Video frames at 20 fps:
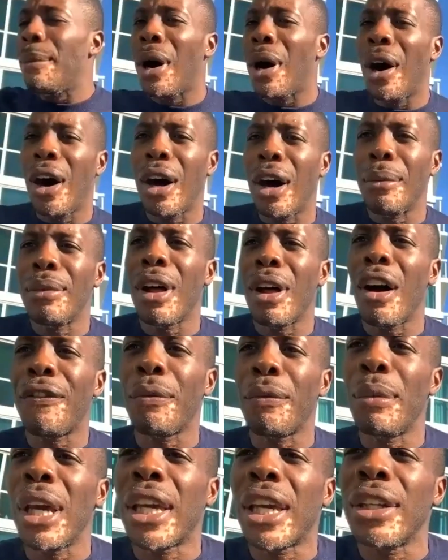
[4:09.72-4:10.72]
arm, laughing,
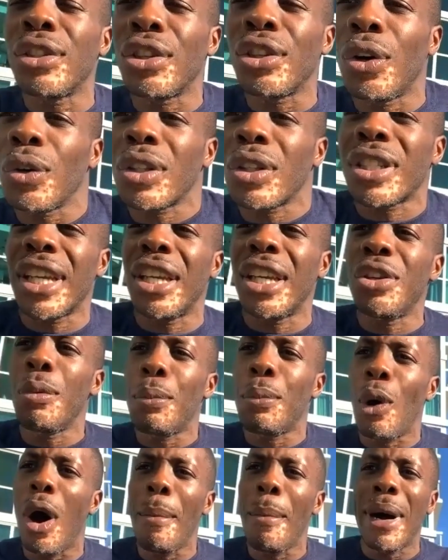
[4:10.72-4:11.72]
making jokes, saying, "You
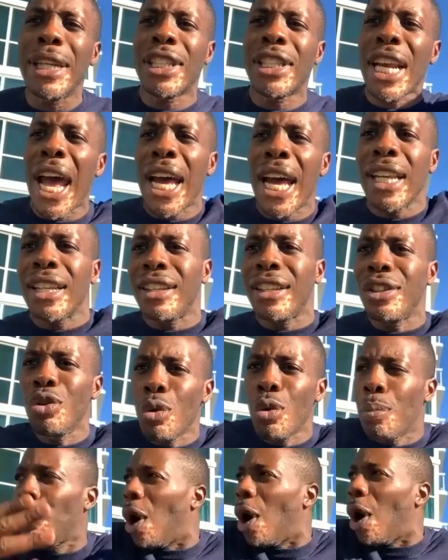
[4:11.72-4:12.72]
bought my jet.
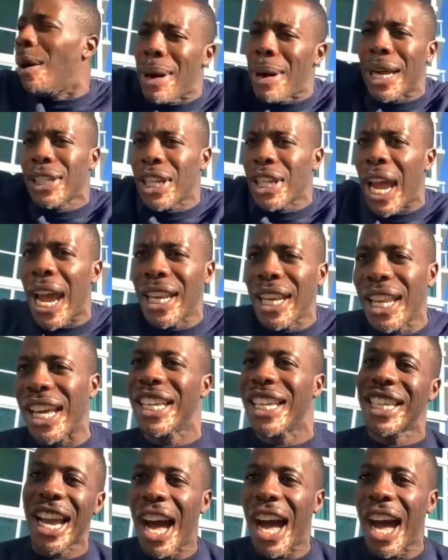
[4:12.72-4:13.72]
You bought my jet." Like,
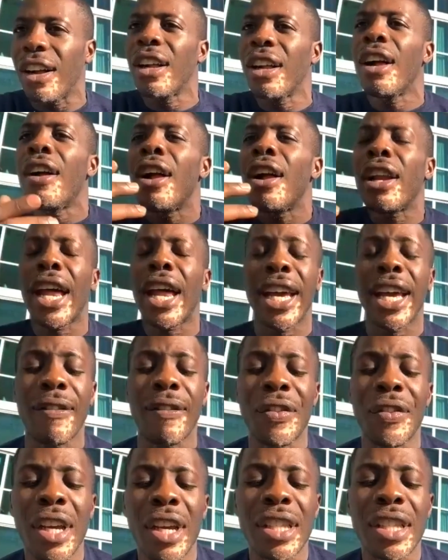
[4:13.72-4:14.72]
yeah, like
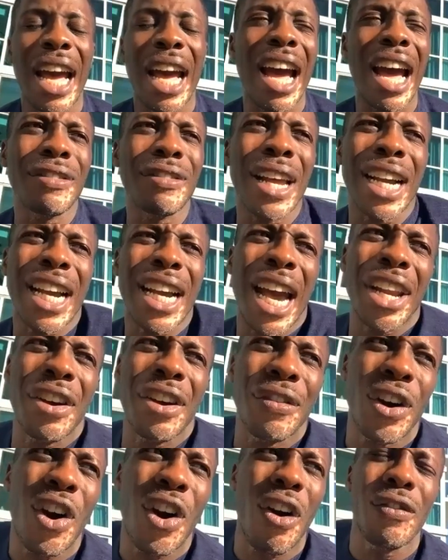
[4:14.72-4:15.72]
to have that kind of
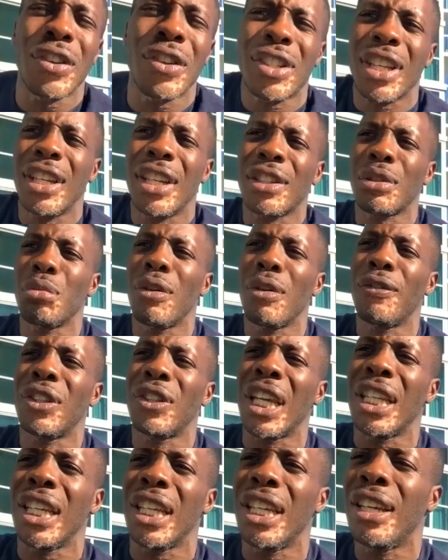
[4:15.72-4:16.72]
a conversation with Diddy